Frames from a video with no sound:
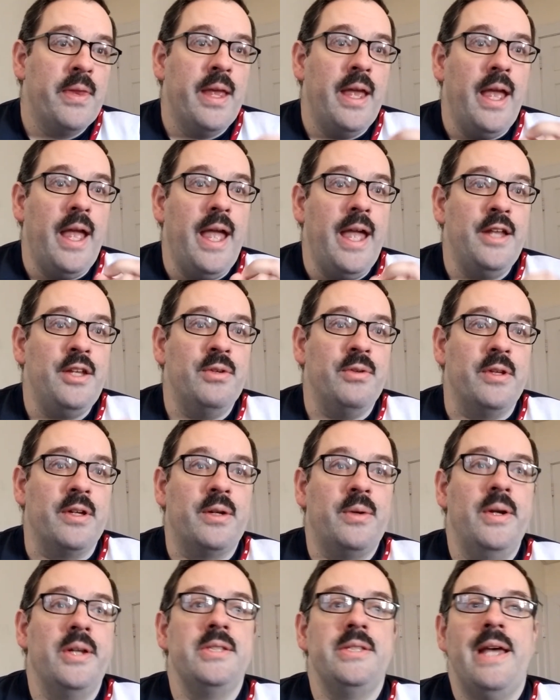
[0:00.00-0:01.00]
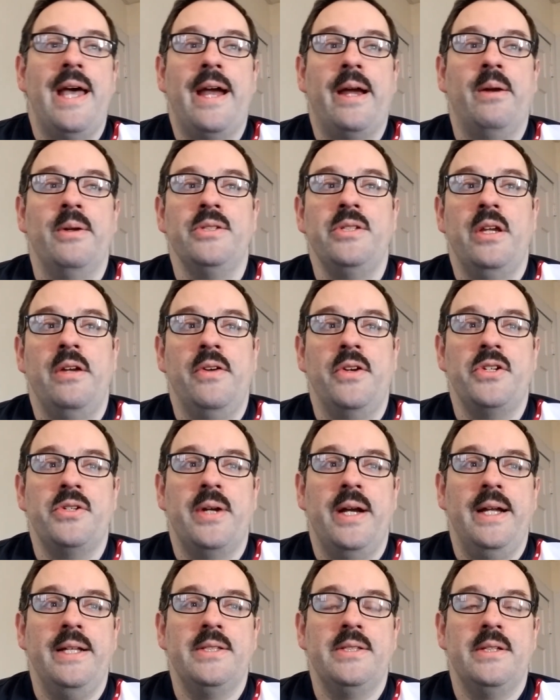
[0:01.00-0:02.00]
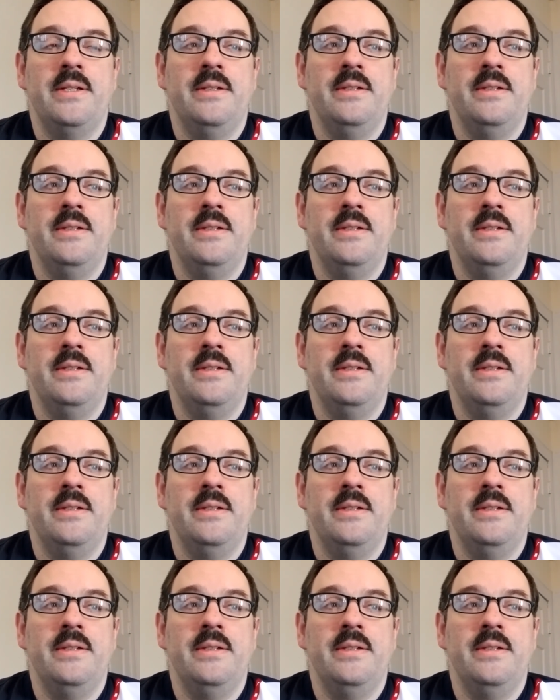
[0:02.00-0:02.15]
and you'll increase the accuracy of your trades.